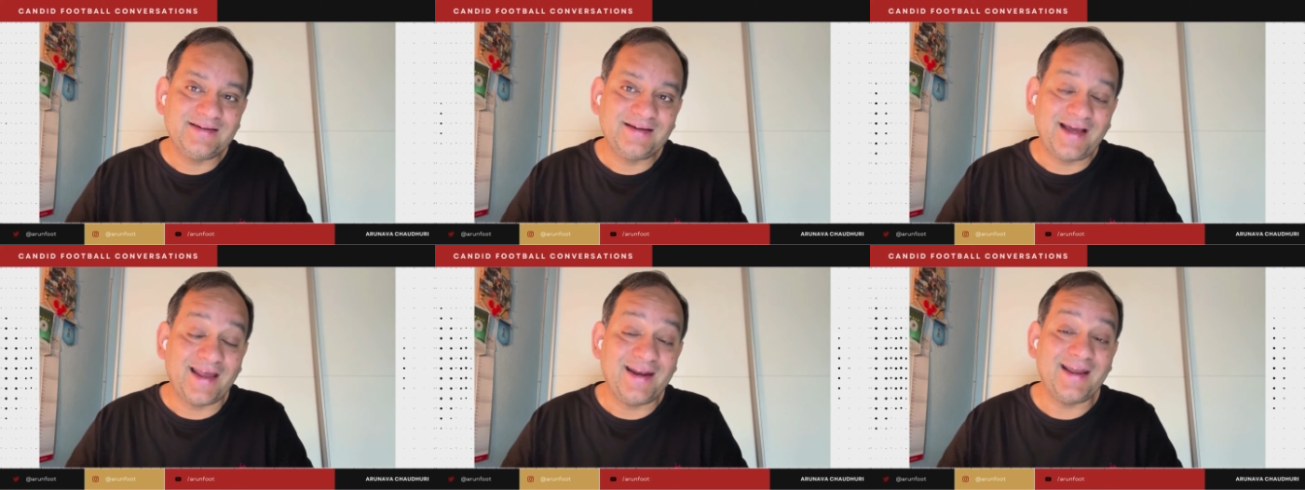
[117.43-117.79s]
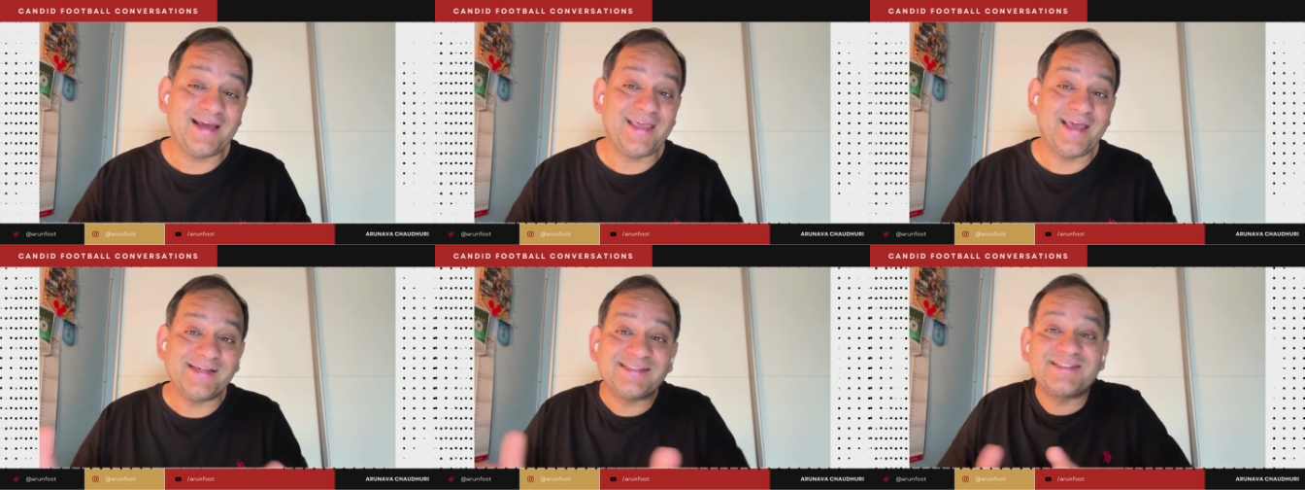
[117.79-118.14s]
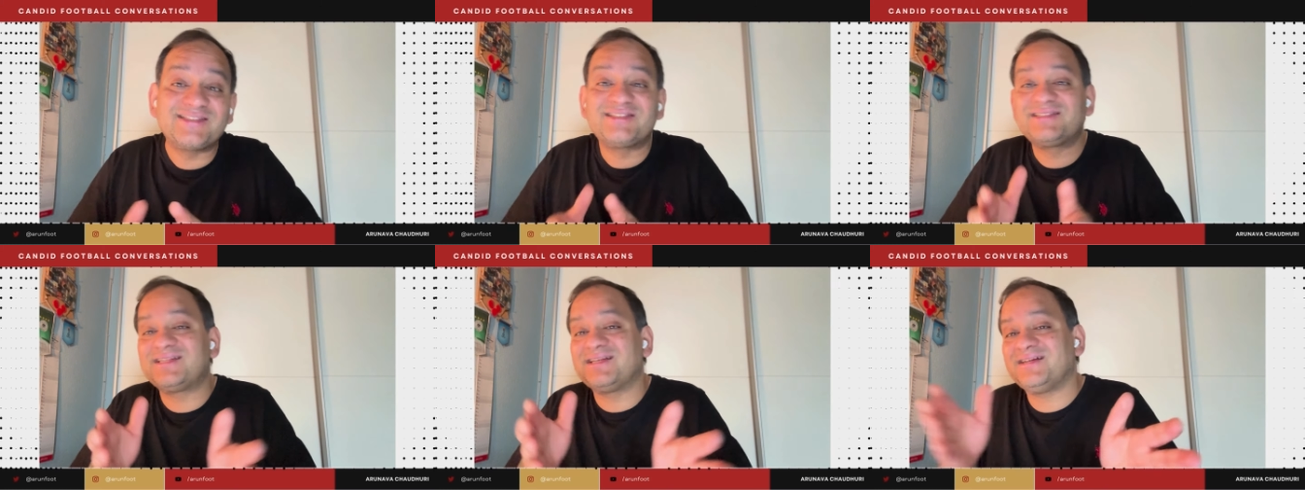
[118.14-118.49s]
And I
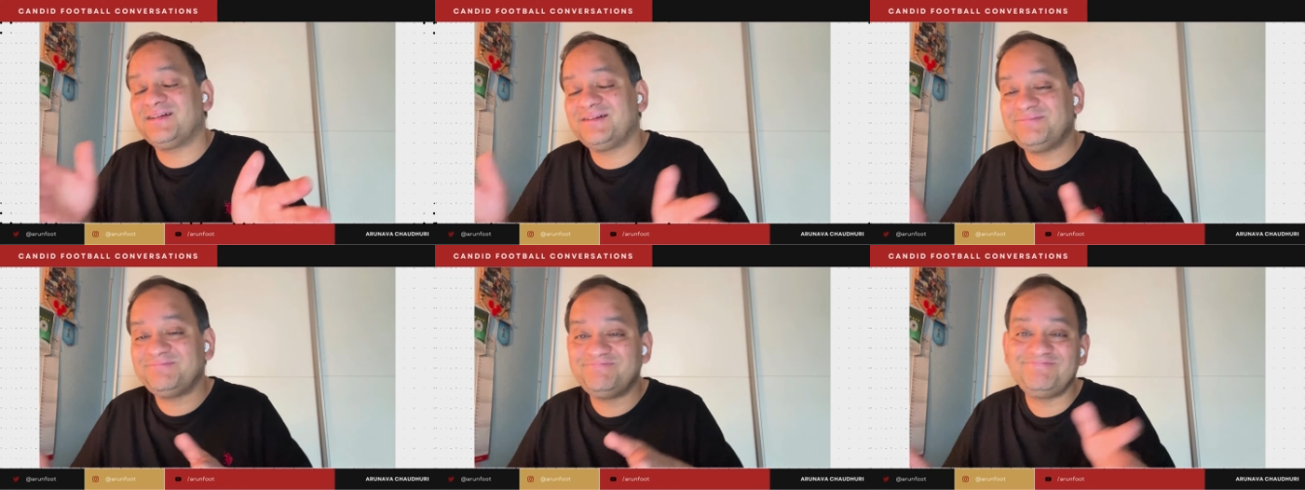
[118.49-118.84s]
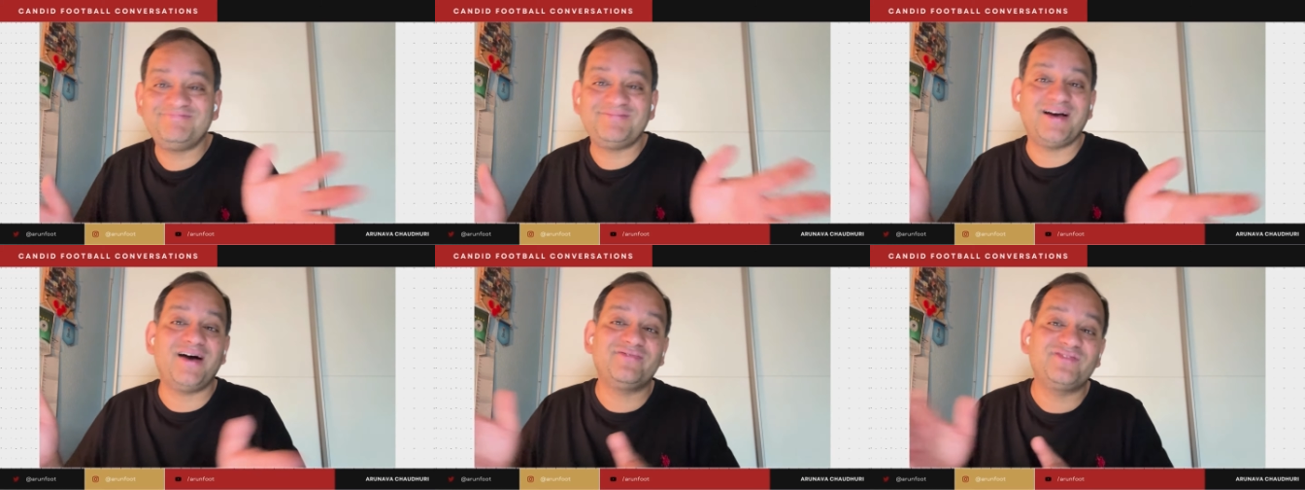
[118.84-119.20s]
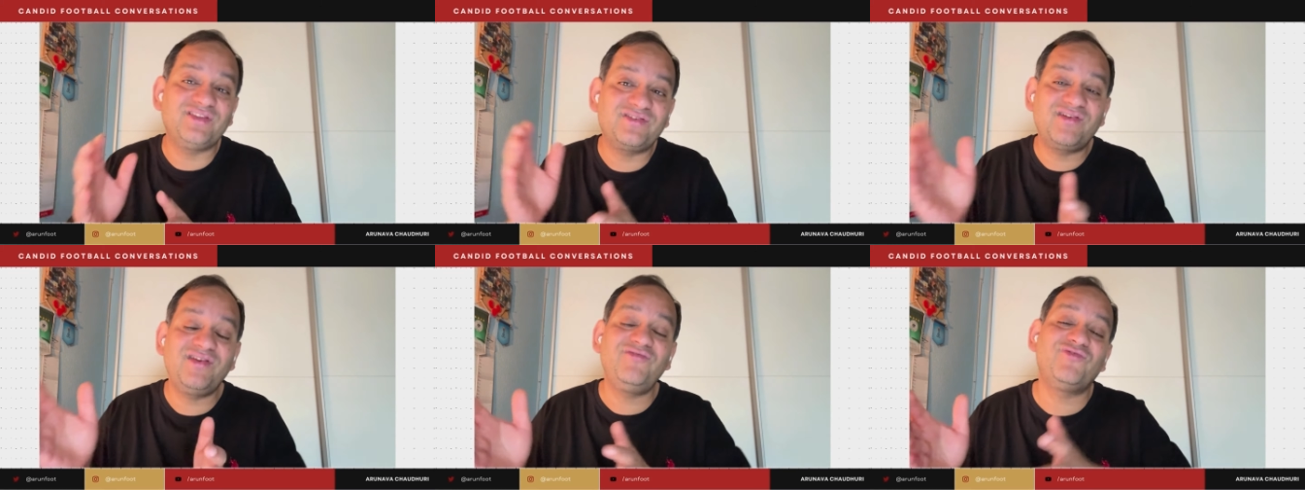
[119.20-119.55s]
guess after
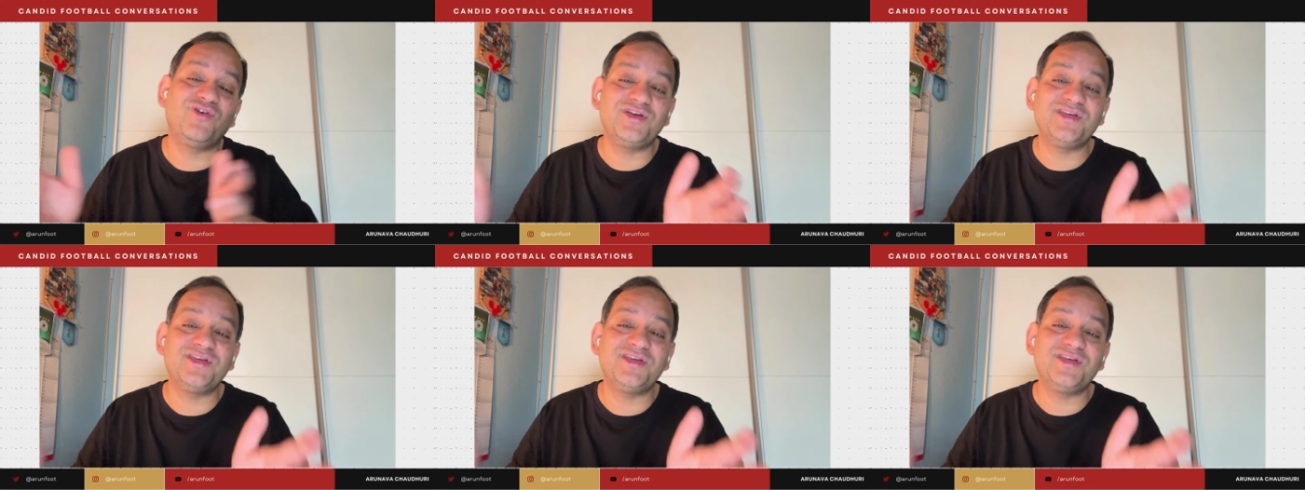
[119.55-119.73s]
3-4